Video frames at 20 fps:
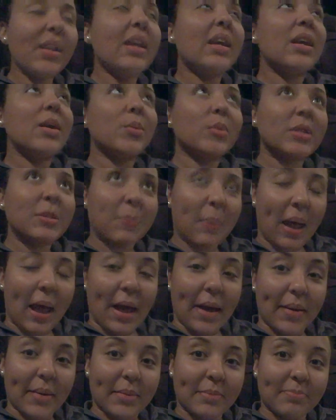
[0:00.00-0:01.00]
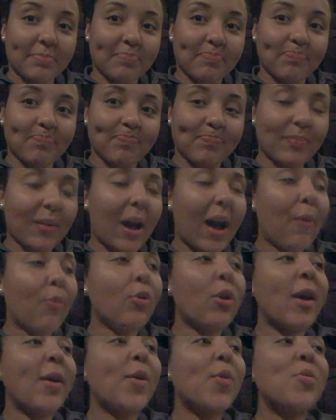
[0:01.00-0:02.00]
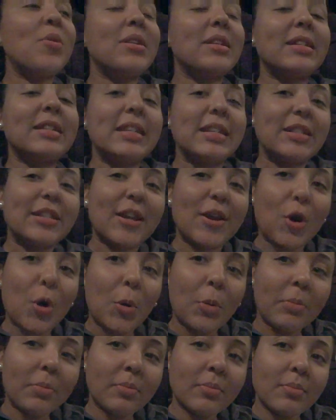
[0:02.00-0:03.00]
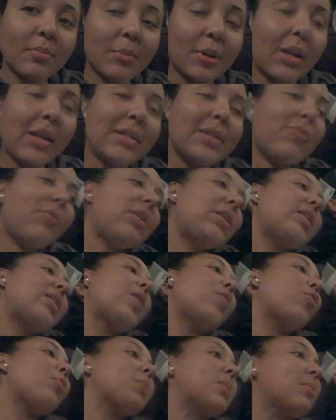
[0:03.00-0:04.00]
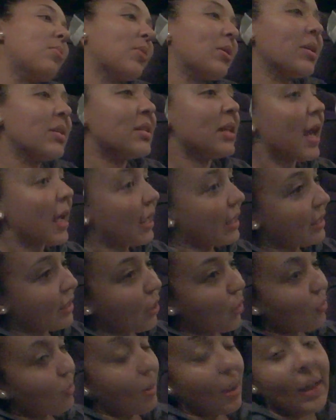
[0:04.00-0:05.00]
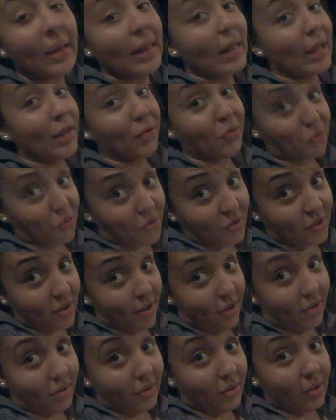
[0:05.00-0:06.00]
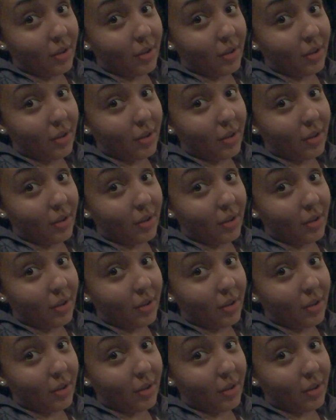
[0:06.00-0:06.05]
It was bad. I will not go into detail because I really don't remember exactly all the bad things you said.